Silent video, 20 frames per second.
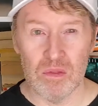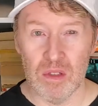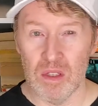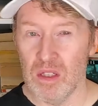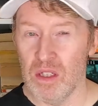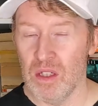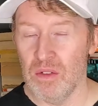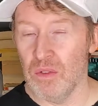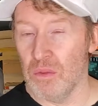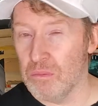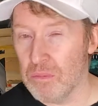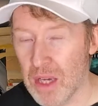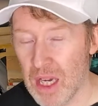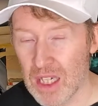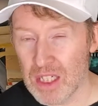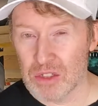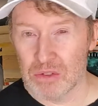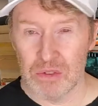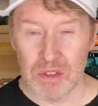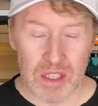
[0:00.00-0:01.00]
even
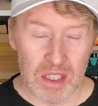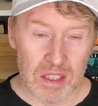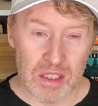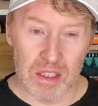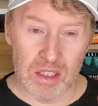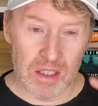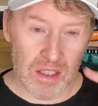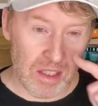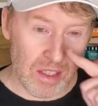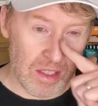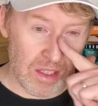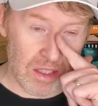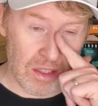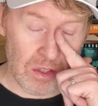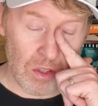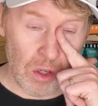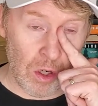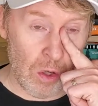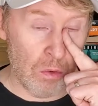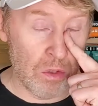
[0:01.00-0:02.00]
magic resistance isn't
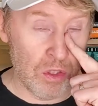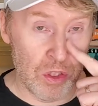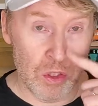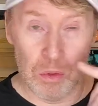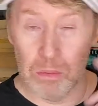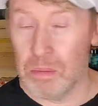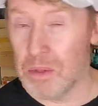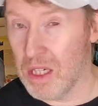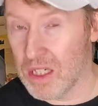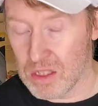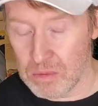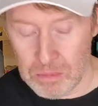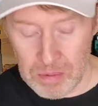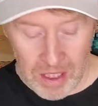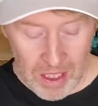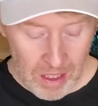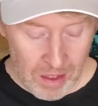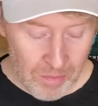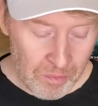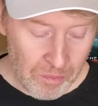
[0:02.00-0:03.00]
always your best bet.